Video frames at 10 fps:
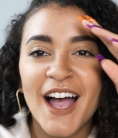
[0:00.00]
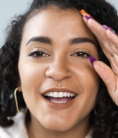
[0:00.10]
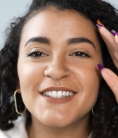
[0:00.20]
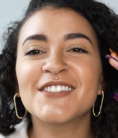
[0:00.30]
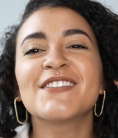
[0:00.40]

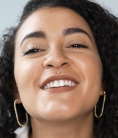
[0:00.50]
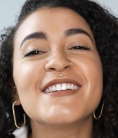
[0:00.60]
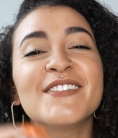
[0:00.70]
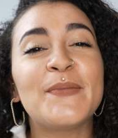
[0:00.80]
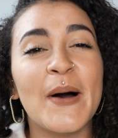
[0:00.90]
I just
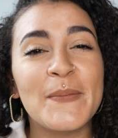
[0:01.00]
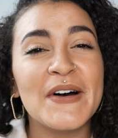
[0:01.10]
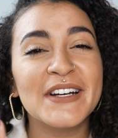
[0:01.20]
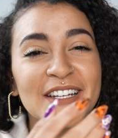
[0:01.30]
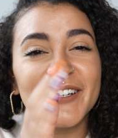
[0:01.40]
wanted to pop
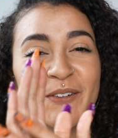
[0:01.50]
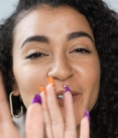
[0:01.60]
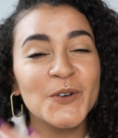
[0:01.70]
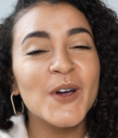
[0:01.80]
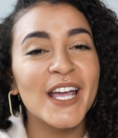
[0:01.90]
on here
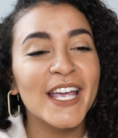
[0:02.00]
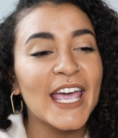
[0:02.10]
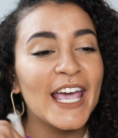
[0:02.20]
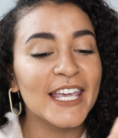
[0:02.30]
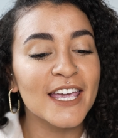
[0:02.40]
real quick
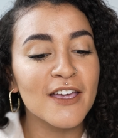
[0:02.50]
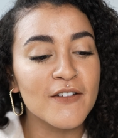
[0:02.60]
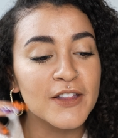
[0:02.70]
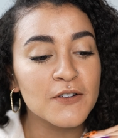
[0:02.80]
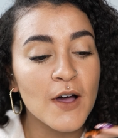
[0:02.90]
and
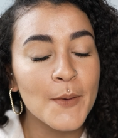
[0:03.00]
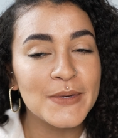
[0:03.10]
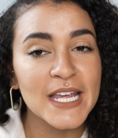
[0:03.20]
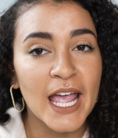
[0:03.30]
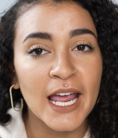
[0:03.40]
give a little
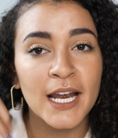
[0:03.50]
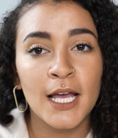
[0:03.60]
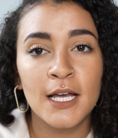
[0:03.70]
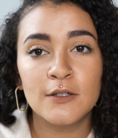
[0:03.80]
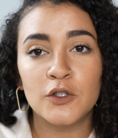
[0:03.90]
update
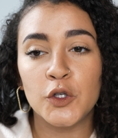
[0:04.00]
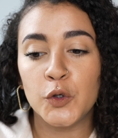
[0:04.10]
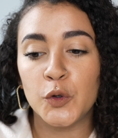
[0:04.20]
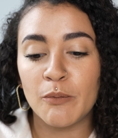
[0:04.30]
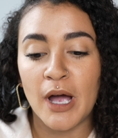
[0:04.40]

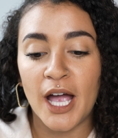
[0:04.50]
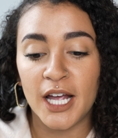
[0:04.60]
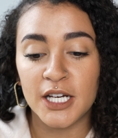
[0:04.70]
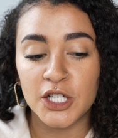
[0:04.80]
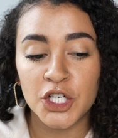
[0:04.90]
to
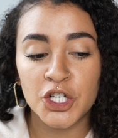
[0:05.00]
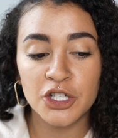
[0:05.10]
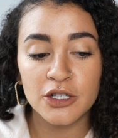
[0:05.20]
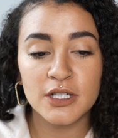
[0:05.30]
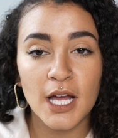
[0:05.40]
my
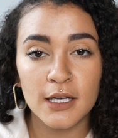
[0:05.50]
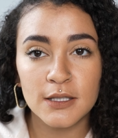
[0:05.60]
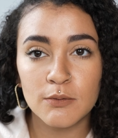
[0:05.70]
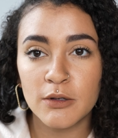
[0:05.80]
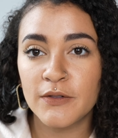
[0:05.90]

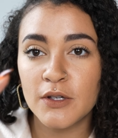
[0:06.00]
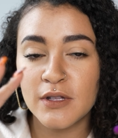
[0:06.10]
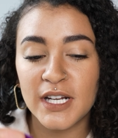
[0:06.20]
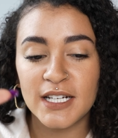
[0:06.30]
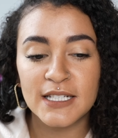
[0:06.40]
SheerTex review
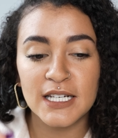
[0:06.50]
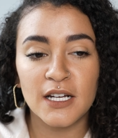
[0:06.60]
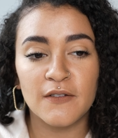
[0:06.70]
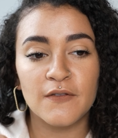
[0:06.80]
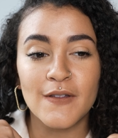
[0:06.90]
that I did
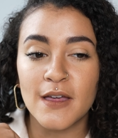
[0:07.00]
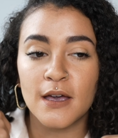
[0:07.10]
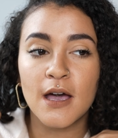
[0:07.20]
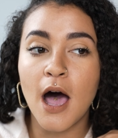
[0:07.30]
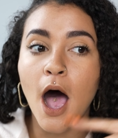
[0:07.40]
of
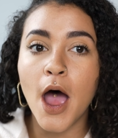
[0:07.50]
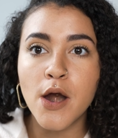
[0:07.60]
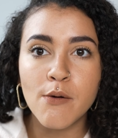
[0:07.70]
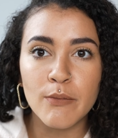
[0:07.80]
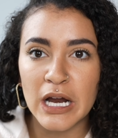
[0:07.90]
the
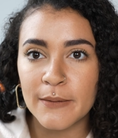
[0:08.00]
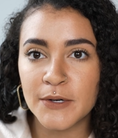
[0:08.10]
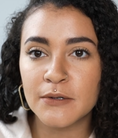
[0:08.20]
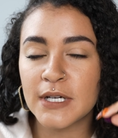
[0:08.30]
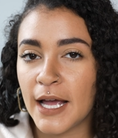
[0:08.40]

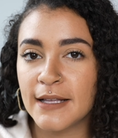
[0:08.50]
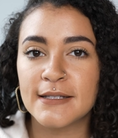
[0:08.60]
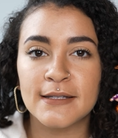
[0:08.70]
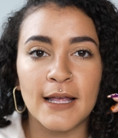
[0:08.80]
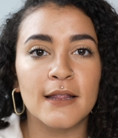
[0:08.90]
unbreakable
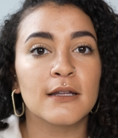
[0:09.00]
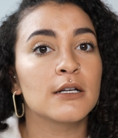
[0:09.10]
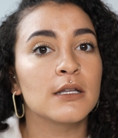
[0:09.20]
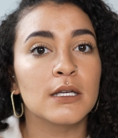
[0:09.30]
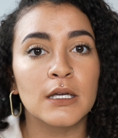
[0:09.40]
tights that
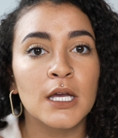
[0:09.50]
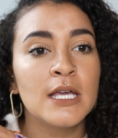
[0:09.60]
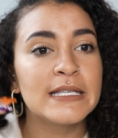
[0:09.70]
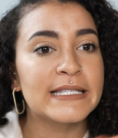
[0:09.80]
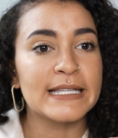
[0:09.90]
literally
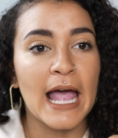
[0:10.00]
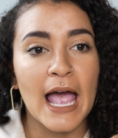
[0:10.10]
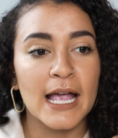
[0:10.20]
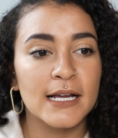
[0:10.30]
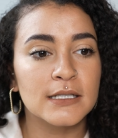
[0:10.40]

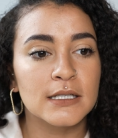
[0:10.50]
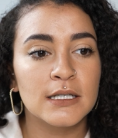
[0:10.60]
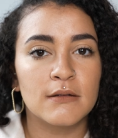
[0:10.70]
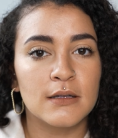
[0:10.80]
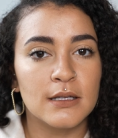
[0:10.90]
snagged
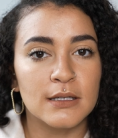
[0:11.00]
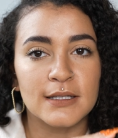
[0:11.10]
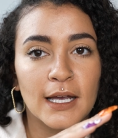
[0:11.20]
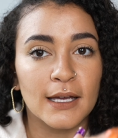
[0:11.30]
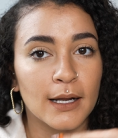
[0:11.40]
the
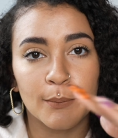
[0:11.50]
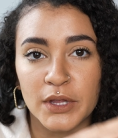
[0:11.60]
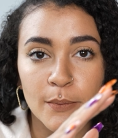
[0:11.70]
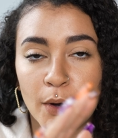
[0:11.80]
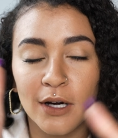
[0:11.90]
second I
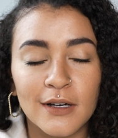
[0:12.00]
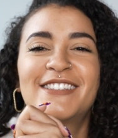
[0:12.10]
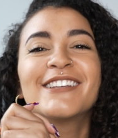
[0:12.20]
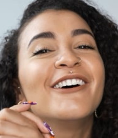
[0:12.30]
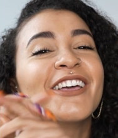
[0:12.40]
put them on.
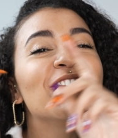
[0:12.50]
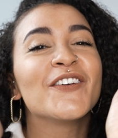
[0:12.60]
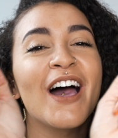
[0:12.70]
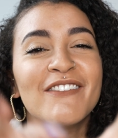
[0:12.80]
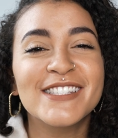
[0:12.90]
So if
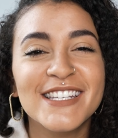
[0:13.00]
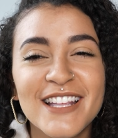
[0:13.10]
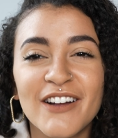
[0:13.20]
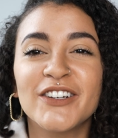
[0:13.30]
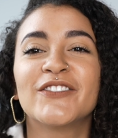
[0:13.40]
you haven't seen
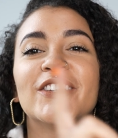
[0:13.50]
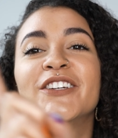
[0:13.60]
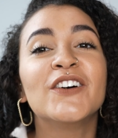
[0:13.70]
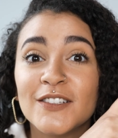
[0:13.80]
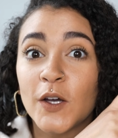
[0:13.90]
that
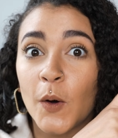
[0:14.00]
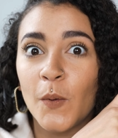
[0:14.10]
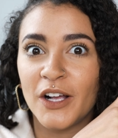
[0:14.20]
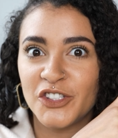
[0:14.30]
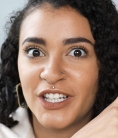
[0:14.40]
review, go
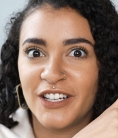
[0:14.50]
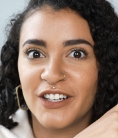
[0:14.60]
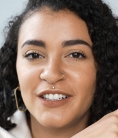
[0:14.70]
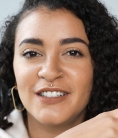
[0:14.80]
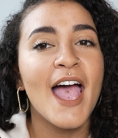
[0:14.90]
watch it
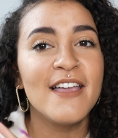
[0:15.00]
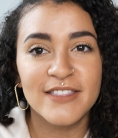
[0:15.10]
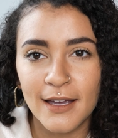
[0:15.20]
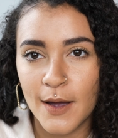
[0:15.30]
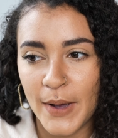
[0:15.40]
here
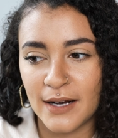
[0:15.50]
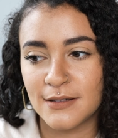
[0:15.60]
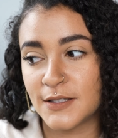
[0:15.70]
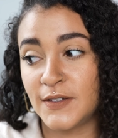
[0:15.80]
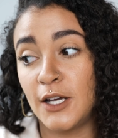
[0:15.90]
and then come back
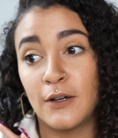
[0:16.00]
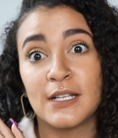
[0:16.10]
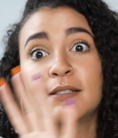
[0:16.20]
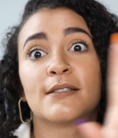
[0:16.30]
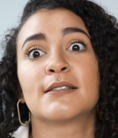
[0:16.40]
to this video
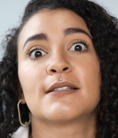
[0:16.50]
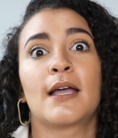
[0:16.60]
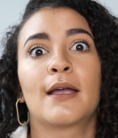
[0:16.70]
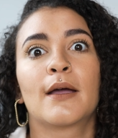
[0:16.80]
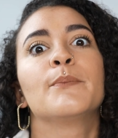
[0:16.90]
because this is
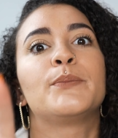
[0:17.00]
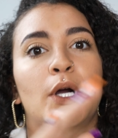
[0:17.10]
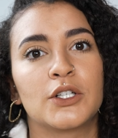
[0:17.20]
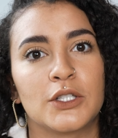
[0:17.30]
like part